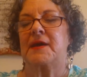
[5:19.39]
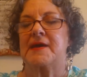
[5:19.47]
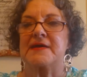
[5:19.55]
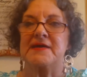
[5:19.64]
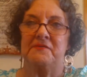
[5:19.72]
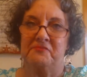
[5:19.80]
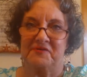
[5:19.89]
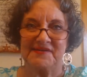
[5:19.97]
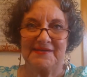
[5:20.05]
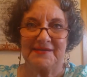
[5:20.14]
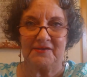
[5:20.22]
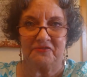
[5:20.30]
I have
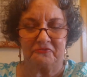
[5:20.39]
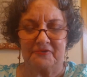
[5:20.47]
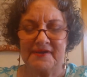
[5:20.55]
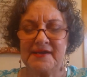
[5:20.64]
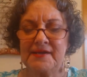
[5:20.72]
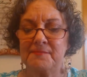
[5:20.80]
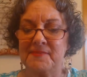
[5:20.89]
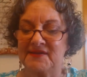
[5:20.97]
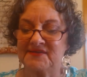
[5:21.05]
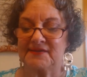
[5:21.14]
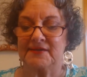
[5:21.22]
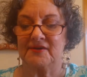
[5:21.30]
received 3
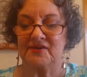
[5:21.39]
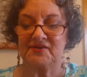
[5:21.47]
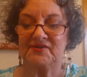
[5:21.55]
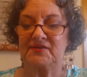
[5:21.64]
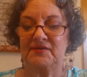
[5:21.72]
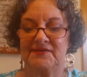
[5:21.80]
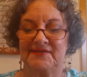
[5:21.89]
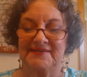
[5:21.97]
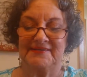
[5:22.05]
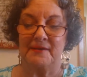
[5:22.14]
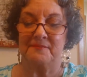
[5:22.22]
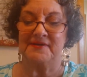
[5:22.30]
mascaras
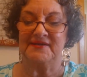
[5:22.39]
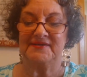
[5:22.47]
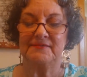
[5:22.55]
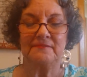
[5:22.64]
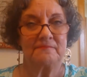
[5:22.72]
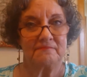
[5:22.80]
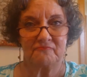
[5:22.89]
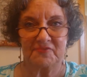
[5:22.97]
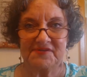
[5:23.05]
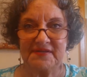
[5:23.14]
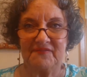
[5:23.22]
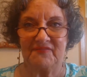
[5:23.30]
since I've been
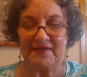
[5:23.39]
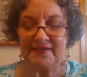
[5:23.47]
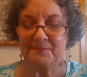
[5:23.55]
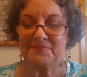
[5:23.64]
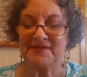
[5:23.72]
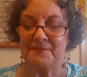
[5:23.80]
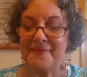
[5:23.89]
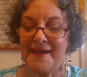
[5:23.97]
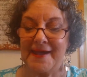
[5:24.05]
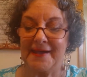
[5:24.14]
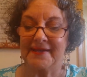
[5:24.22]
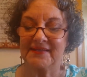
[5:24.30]
receiving Ipsy
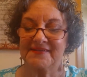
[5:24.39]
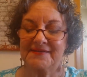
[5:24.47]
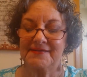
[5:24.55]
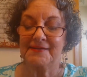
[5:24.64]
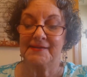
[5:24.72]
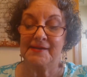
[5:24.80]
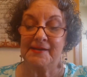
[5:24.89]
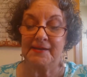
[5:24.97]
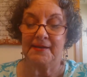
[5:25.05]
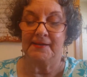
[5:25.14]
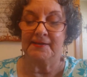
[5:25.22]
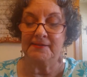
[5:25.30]
bags,
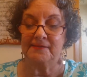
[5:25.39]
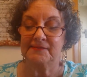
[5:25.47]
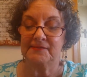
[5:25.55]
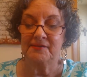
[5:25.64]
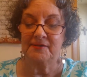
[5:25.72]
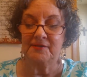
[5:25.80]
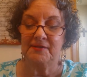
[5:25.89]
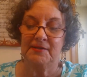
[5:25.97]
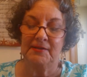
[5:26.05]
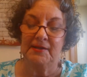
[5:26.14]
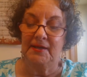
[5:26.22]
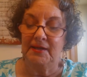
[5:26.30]
and
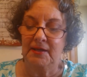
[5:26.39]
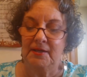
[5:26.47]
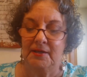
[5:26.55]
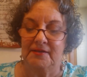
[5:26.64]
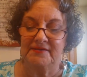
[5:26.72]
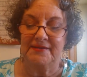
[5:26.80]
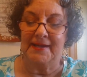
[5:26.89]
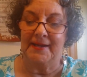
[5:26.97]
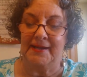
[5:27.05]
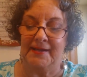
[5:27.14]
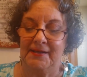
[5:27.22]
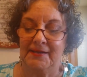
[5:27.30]

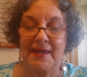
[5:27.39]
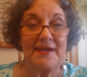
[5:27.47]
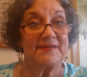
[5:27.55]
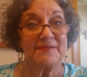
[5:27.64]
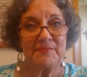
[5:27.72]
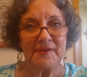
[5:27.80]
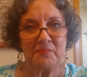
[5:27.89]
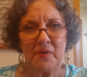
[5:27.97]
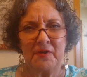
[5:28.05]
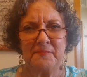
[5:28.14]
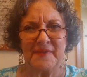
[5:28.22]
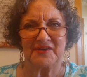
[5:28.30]
they last me
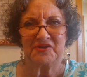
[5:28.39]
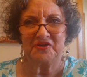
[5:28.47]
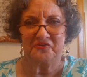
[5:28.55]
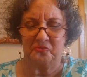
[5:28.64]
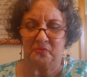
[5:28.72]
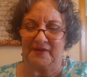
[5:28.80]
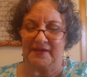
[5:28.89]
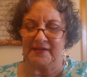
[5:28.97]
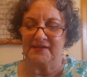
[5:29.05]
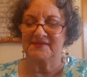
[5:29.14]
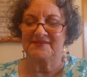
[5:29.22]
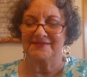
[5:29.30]
probably about 2
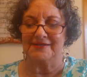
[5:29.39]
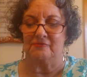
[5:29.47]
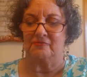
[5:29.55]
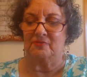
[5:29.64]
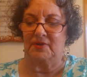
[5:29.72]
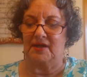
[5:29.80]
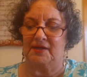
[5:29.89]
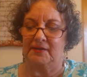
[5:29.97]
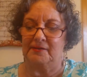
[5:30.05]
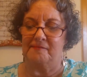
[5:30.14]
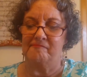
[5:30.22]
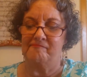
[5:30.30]
weeks, so
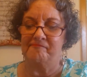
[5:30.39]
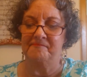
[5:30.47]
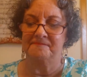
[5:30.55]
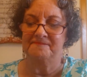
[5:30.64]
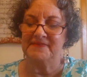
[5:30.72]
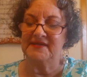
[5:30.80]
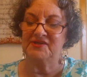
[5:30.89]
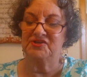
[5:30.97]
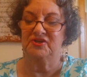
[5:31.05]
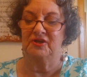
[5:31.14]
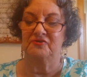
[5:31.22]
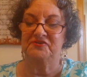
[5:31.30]

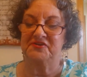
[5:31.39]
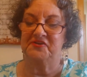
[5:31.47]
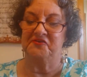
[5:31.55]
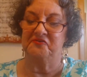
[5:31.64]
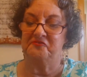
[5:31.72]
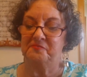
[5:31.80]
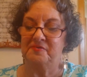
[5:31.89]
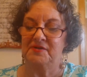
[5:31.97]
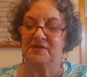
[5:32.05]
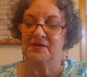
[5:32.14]
each little tube.